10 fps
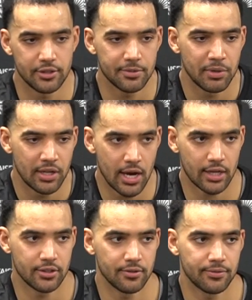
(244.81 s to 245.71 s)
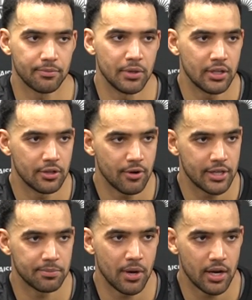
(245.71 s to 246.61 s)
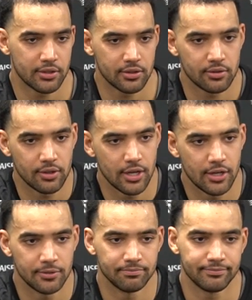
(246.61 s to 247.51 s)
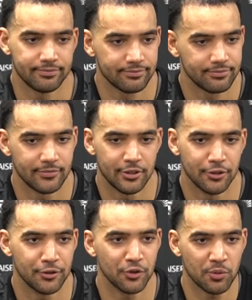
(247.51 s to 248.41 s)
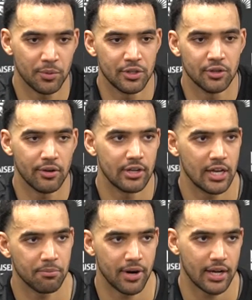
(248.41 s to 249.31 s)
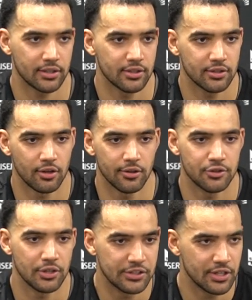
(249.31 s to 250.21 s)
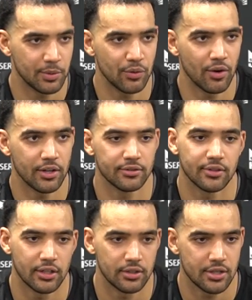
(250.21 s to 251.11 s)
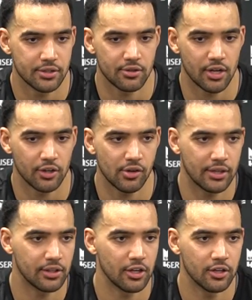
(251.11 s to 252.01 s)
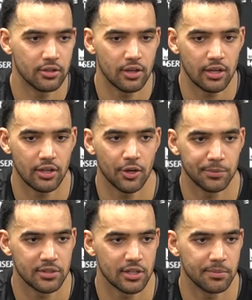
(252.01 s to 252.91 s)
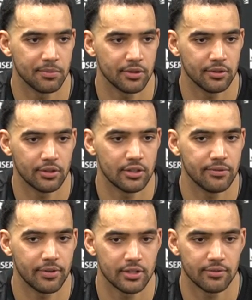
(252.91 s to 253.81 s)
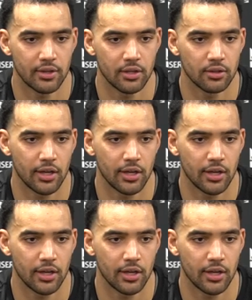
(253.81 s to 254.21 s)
Just being active, being in the right spots, you know, doing what we do every day in practice, all the drills that we run, and just trying to go out there and help the team on the defensive end.